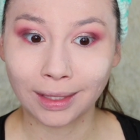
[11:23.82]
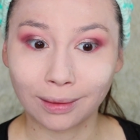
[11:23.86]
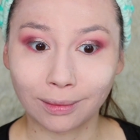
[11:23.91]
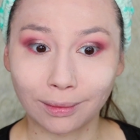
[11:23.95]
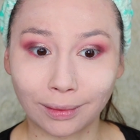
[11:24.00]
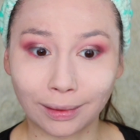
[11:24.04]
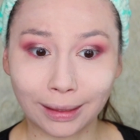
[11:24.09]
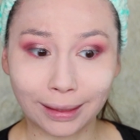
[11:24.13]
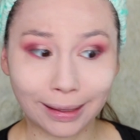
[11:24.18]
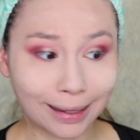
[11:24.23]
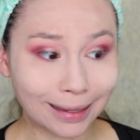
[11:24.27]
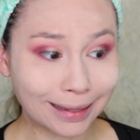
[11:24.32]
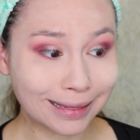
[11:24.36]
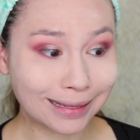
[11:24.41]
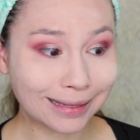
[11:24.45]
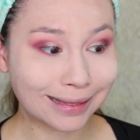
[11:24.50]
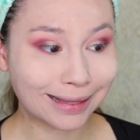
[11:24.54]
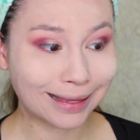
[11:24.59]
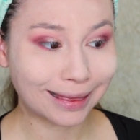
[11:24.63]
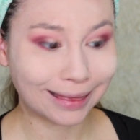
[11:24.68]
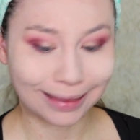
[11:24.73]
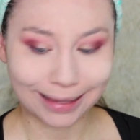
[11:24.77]
What do you
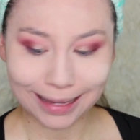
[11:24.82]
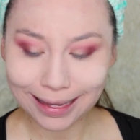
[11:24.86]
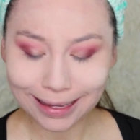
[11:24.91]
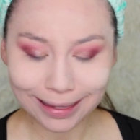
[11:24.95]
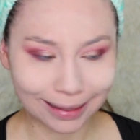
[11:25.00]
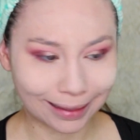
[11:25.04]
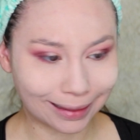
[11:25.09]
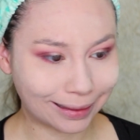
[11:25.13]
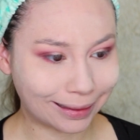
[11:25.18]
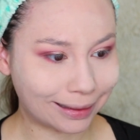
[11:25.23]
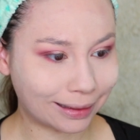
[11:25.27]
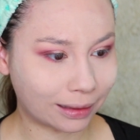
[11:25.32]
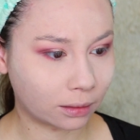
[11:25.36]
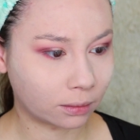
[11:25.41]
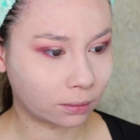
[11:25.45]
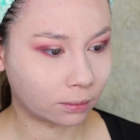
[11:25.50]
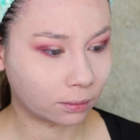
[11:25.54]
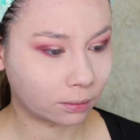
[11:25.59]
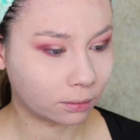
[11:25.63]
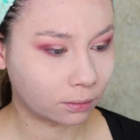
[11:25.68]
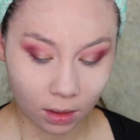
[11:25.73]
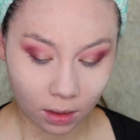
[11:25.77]
guys think?
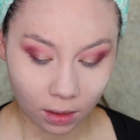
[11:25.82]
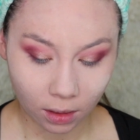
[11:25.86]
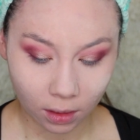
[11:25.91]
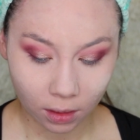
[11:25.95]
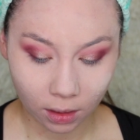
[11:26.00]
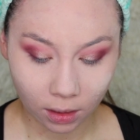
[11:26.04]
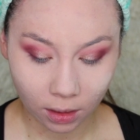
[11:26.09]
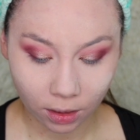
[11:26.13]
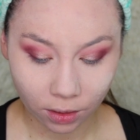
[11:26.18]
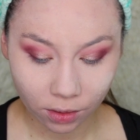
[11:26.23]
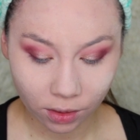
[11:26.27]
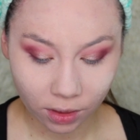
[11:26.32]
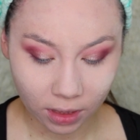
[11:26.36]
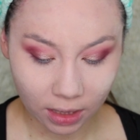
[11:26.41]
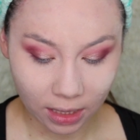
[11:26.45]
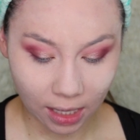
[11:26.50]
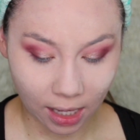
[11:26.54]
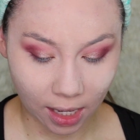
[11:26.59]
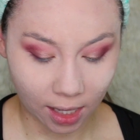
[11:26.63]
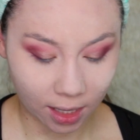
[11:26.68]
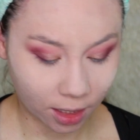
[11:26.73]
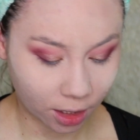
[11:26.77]
Here's
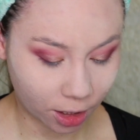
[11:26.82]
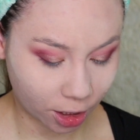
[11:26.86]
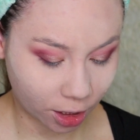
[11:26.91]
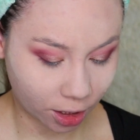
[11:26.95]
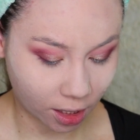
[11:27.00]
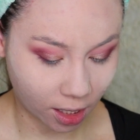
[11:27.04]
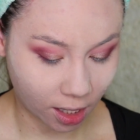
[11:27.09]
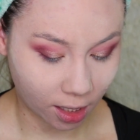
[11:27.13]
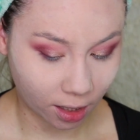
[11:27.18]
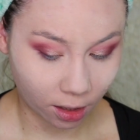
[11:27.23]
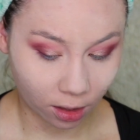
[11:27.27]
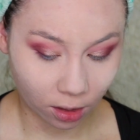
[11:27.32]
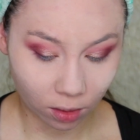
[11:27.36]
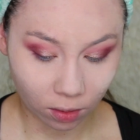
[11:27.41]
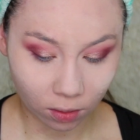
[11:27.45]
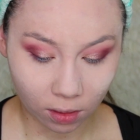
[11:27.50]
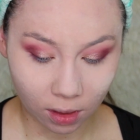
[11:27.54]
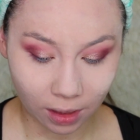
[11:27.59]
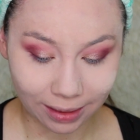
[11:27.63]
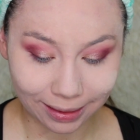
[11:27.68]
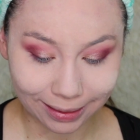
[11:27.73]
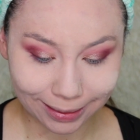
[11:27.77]
the
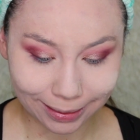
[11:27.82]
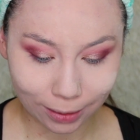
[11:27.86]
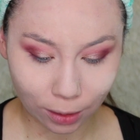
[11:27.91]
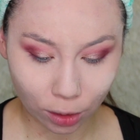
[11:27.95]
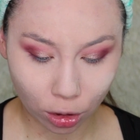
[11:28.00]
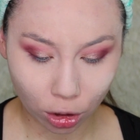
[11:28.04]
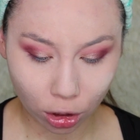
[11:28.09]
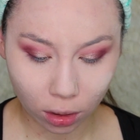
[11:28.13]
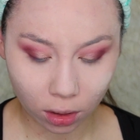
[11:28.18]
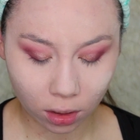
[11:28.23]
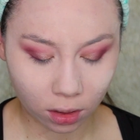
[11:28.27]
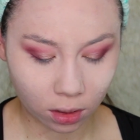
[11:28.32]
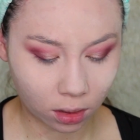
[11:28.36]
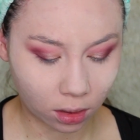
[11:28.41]
eyeshadow, a little